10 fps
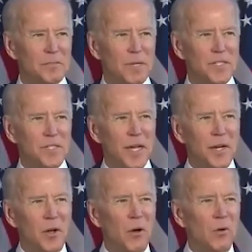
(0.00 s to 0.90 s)
mission
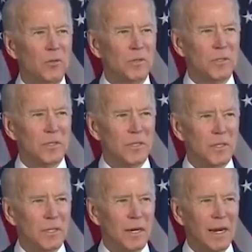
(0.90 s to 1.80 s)
on hold,
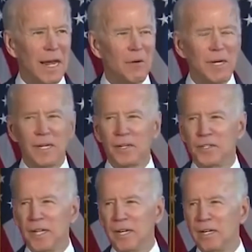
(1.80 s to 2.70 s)
and allowing a
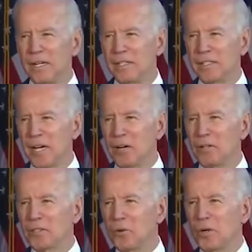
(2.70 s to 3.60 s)
deadly
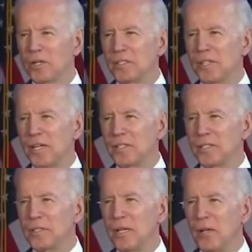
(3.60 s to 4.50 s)
terrorist
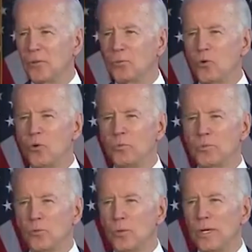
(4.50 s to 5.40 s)
organization the room
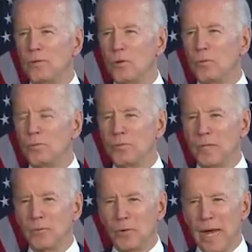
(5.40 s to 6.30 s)
to regroup
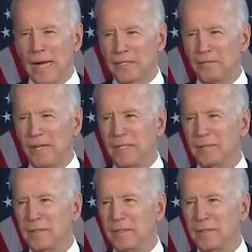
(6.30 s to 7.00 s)
and reactivate.